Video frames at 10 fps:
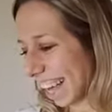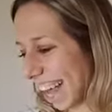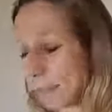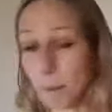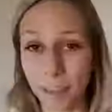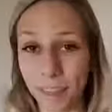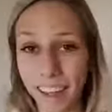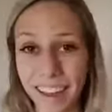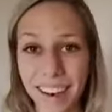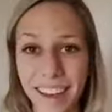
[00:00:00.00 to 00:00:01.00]
it's worth
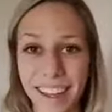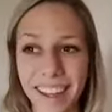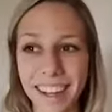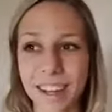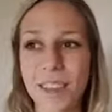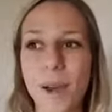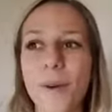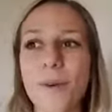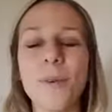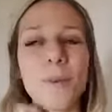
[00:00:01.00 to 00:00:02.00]
it.
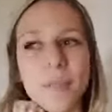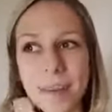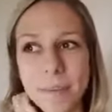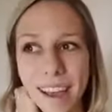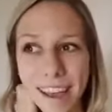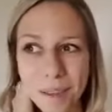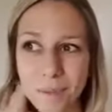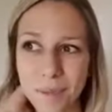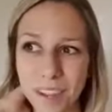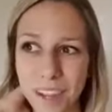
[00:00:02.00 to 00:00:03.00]
So sometimes,